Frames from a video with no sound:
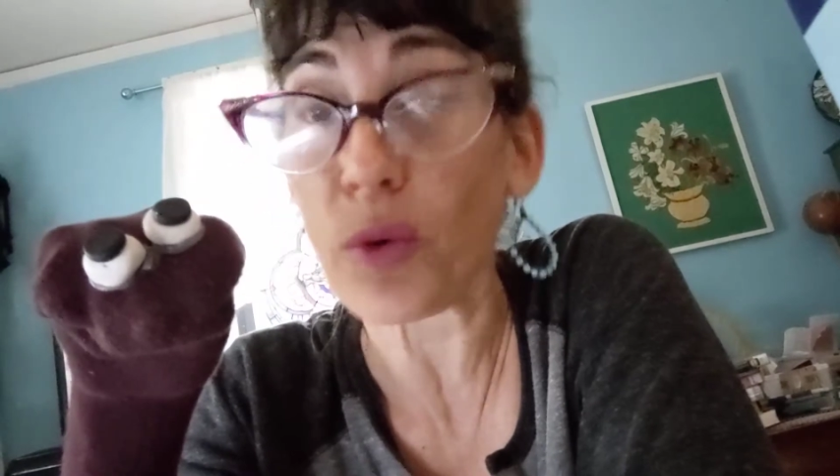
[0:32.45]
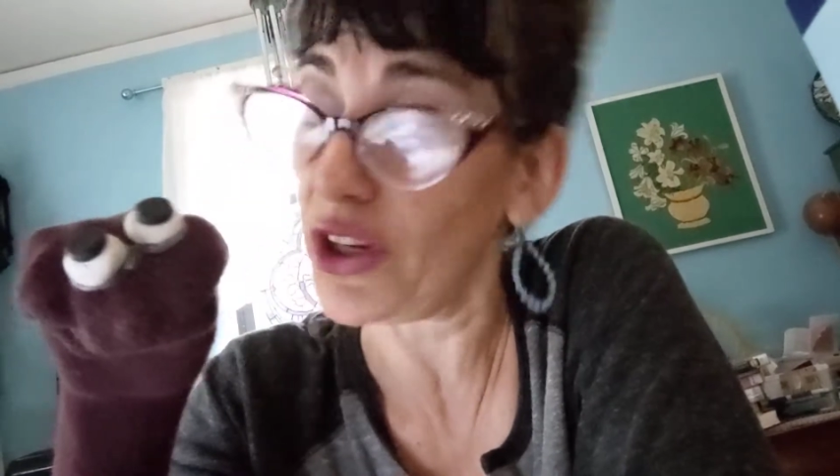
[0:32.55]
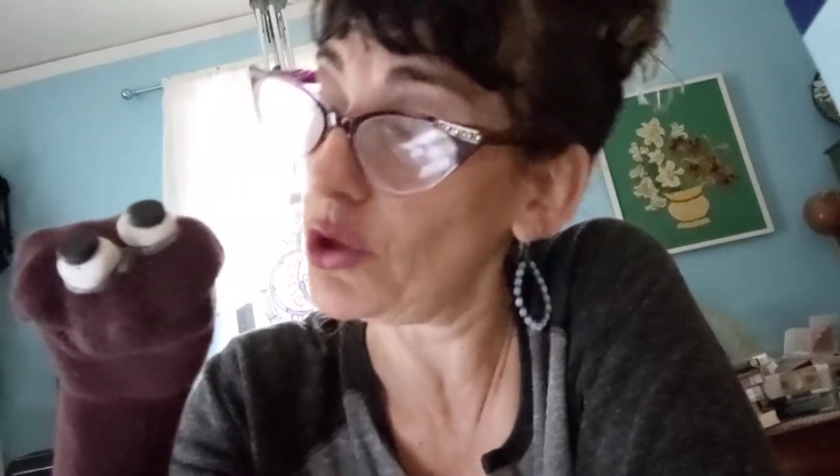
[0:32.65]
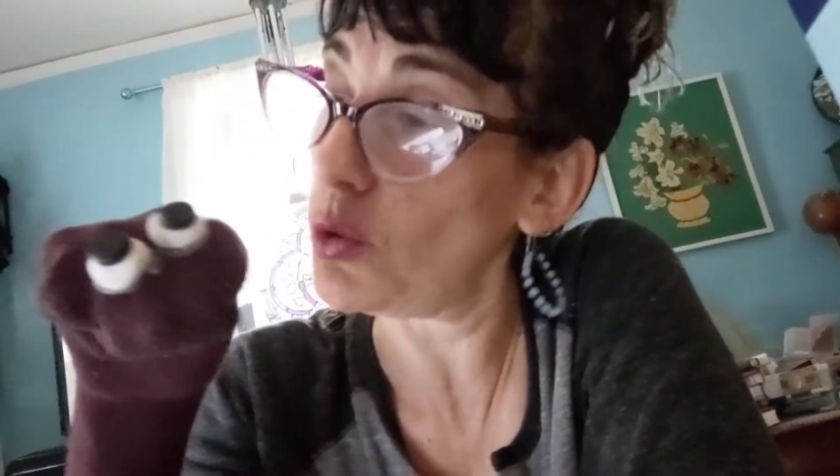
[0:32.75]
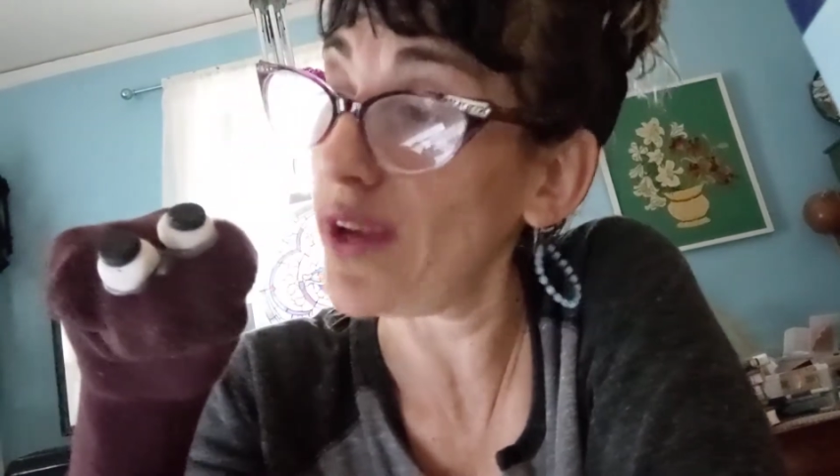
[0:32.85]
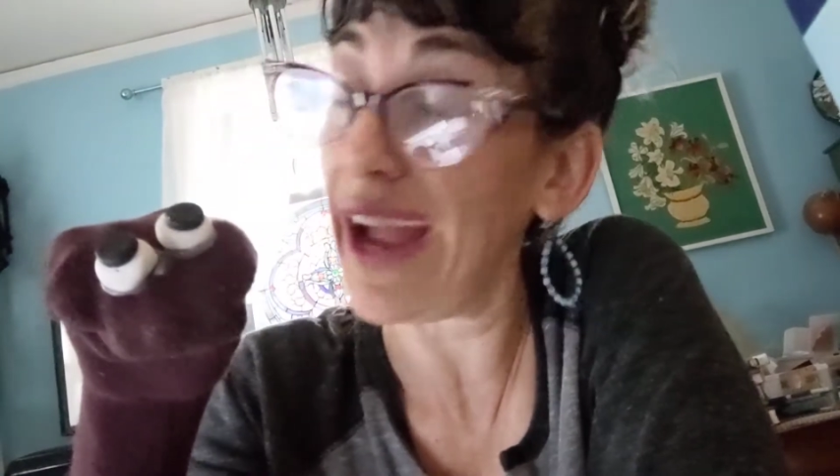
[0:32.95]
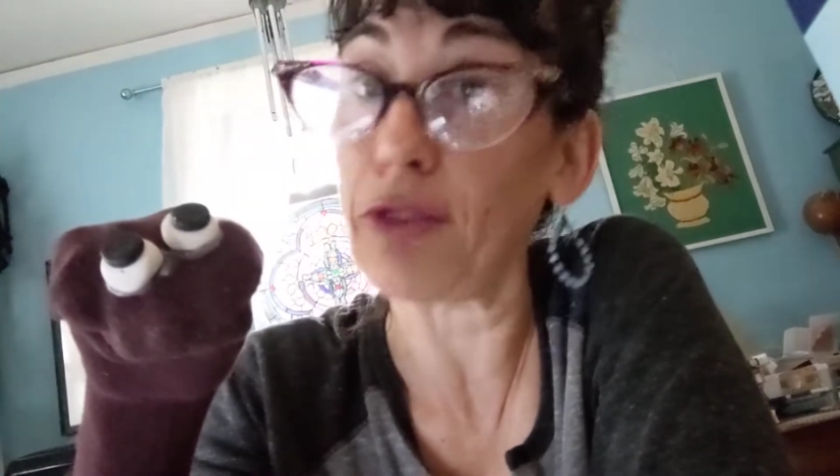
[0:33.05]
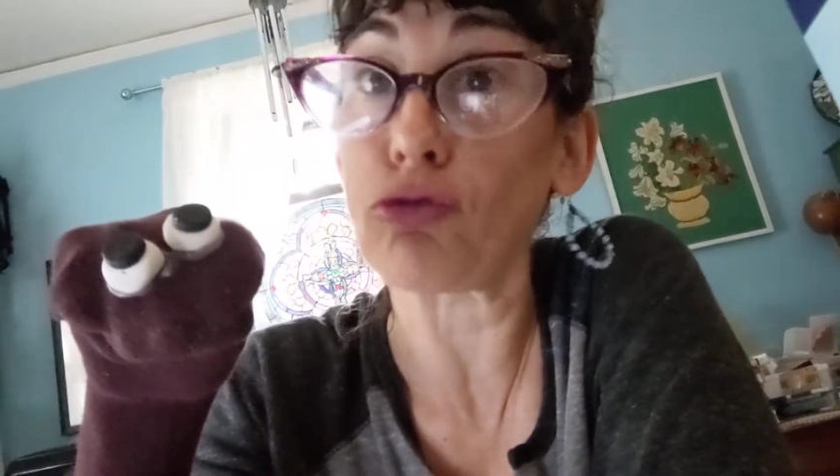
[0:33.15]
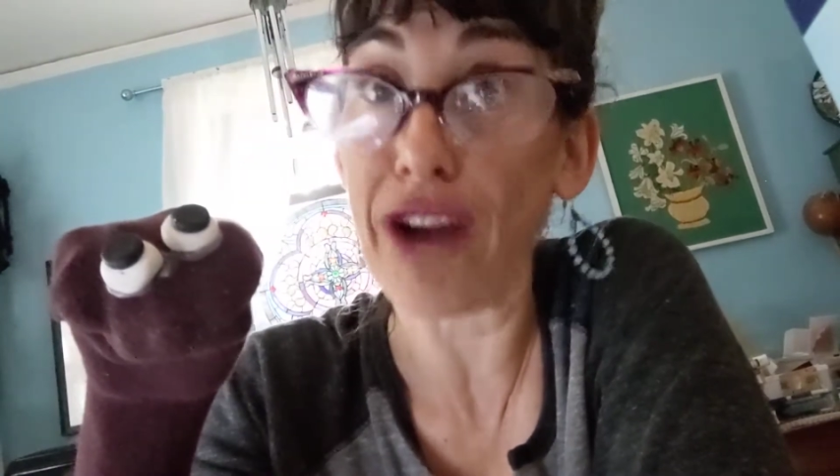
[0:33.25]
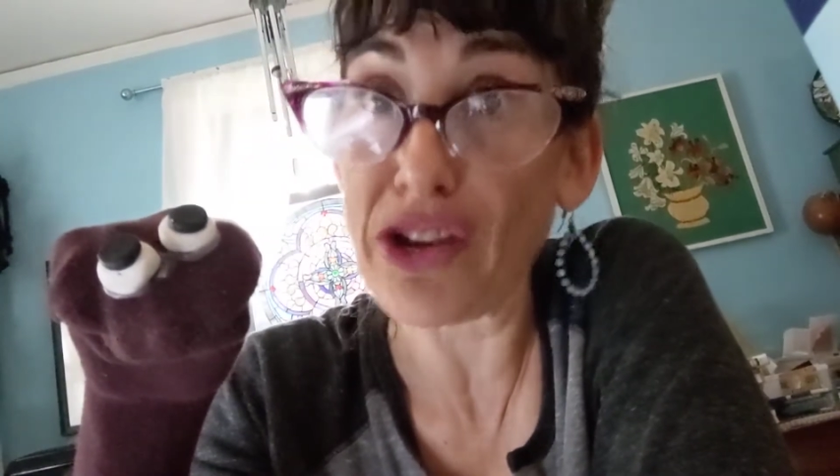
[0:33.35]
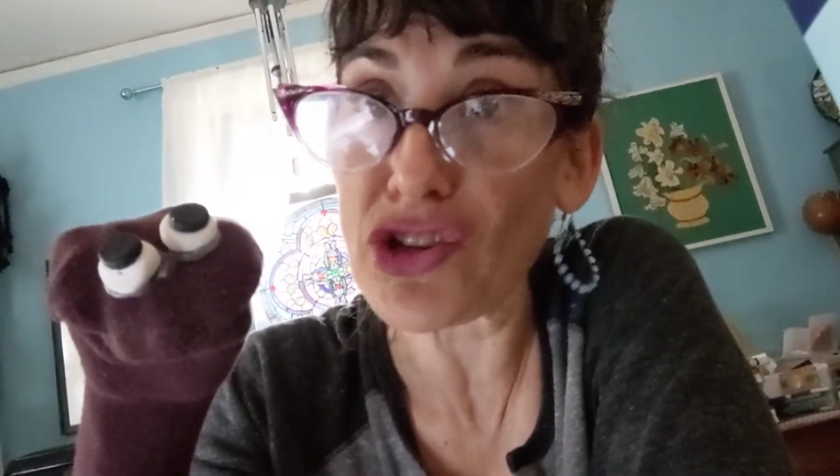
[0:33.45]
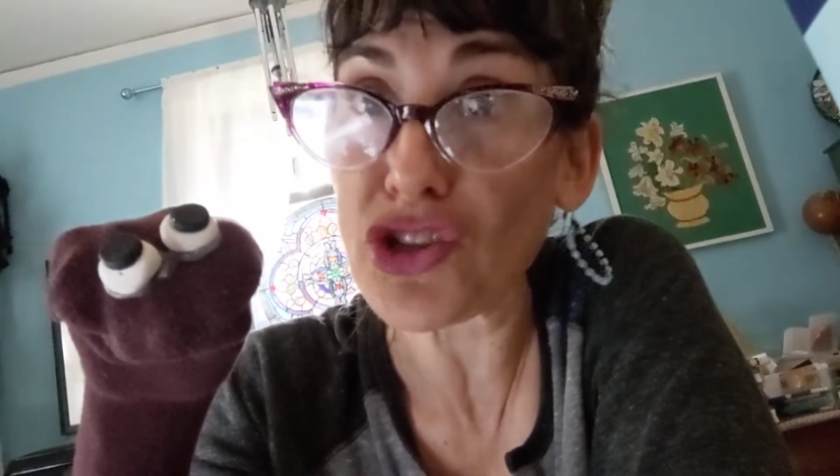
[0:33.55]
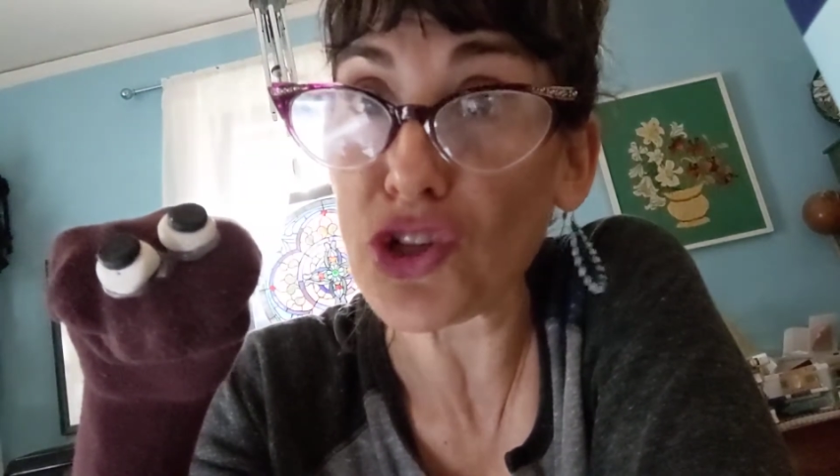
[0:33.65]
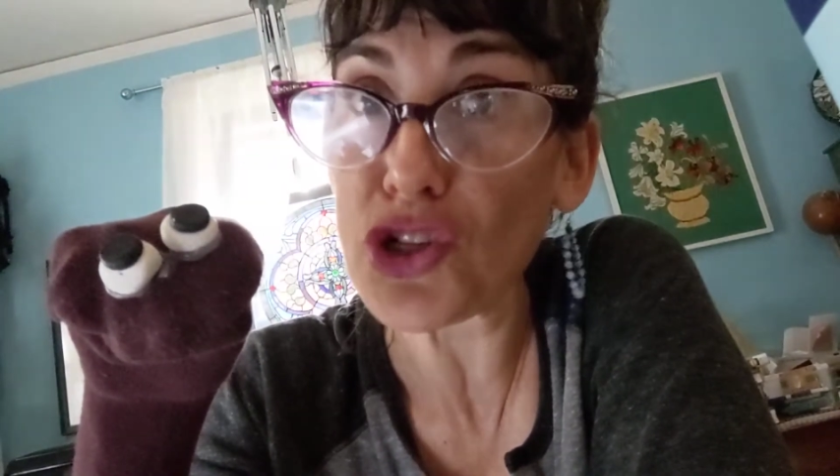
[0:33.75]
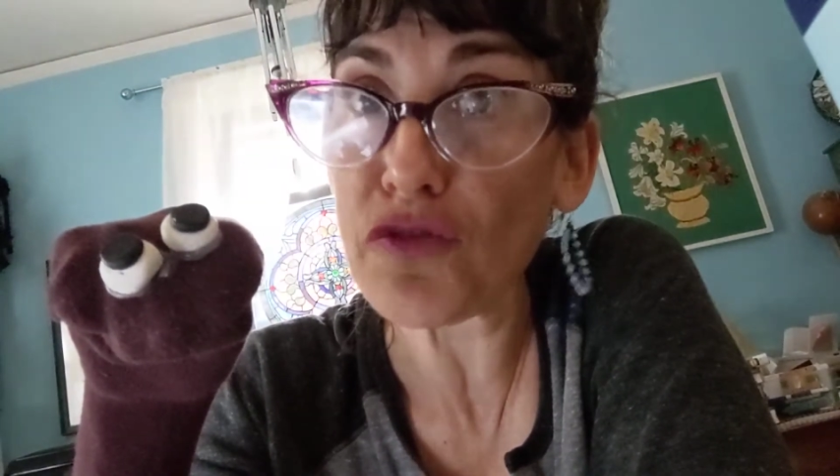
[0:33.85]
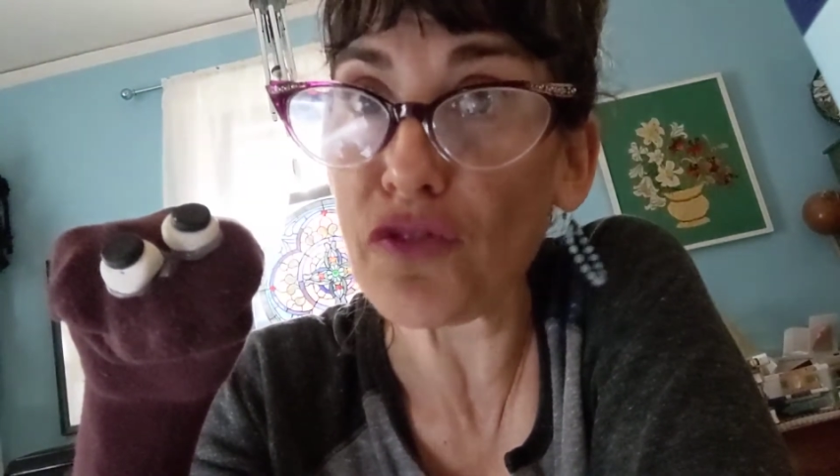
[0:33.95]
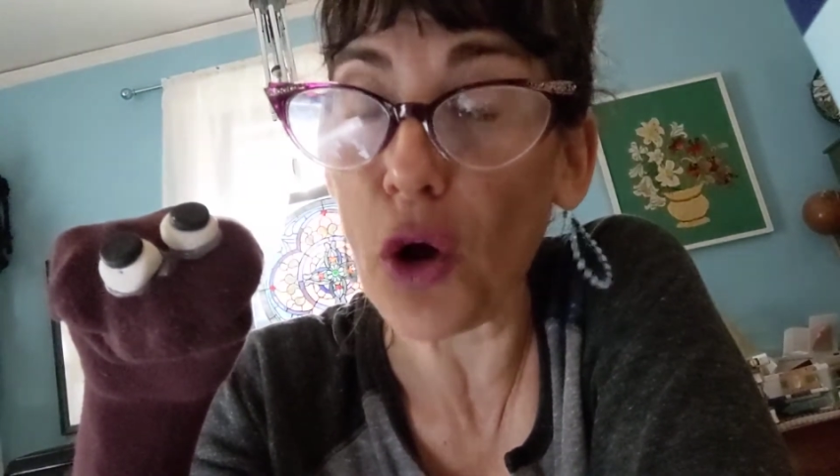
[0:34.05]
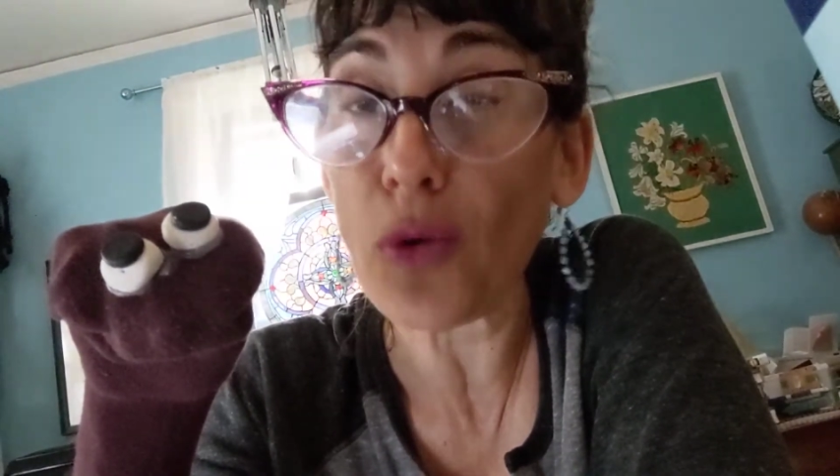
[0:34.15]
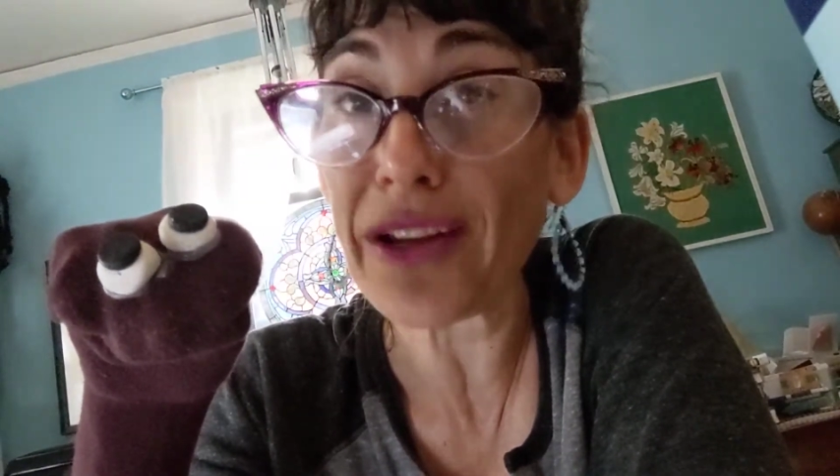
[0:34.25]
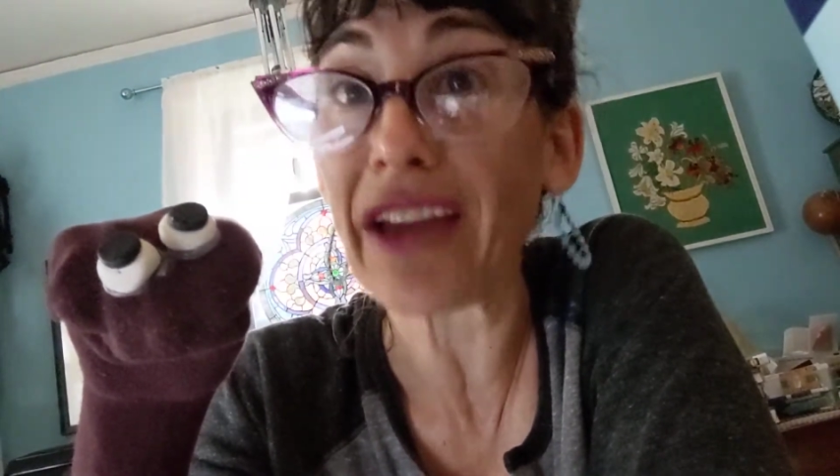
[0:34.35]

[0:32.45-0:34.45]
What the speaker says: where you can register to vote